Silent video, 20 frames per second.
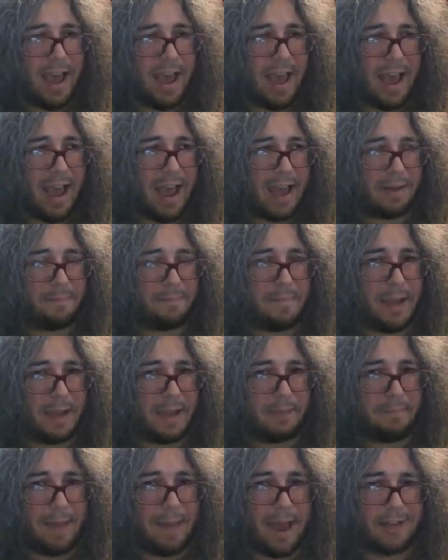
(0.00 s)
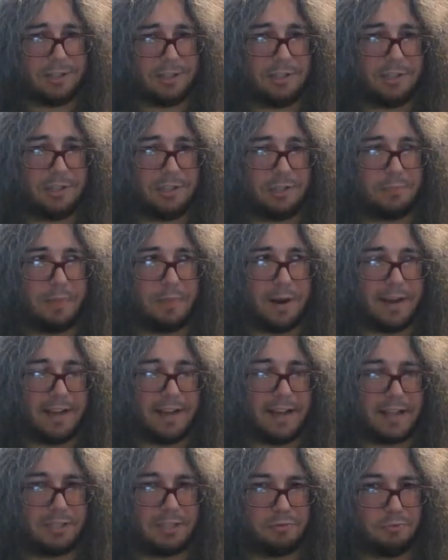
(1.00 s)
and make matches, but it
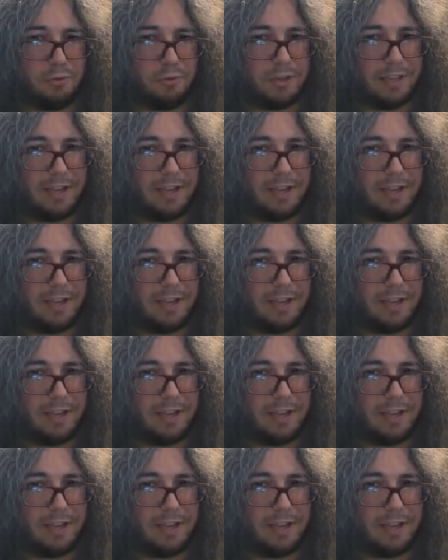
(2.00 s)
gets really